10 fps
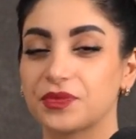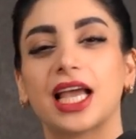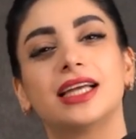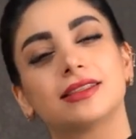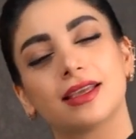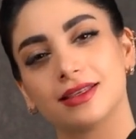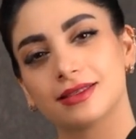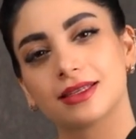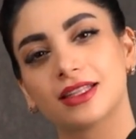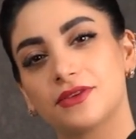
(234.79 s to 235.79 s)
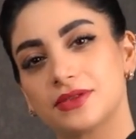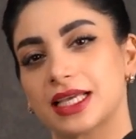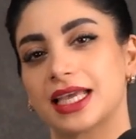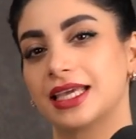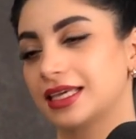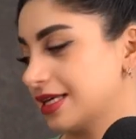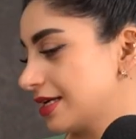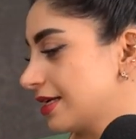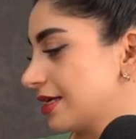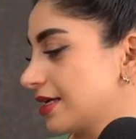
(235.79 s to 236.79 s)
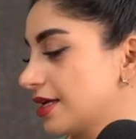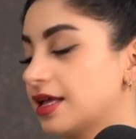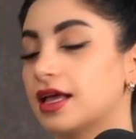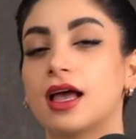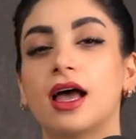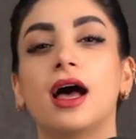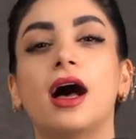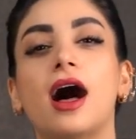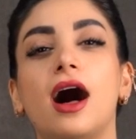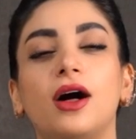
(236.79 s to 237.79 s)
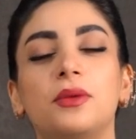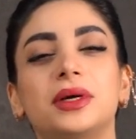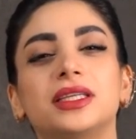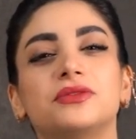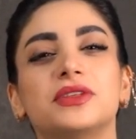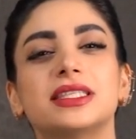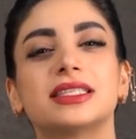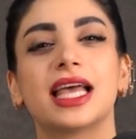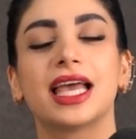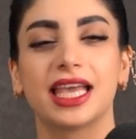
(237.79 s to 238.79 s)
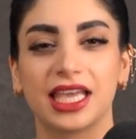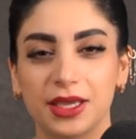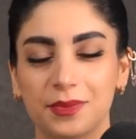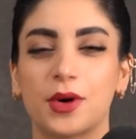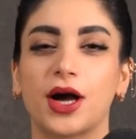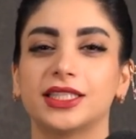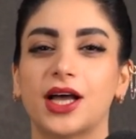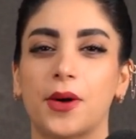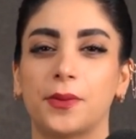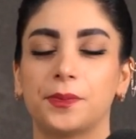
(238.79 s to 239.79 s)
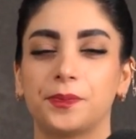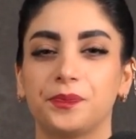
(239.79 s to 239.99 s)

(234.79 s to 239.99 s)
And instead of saying almond, we say badam.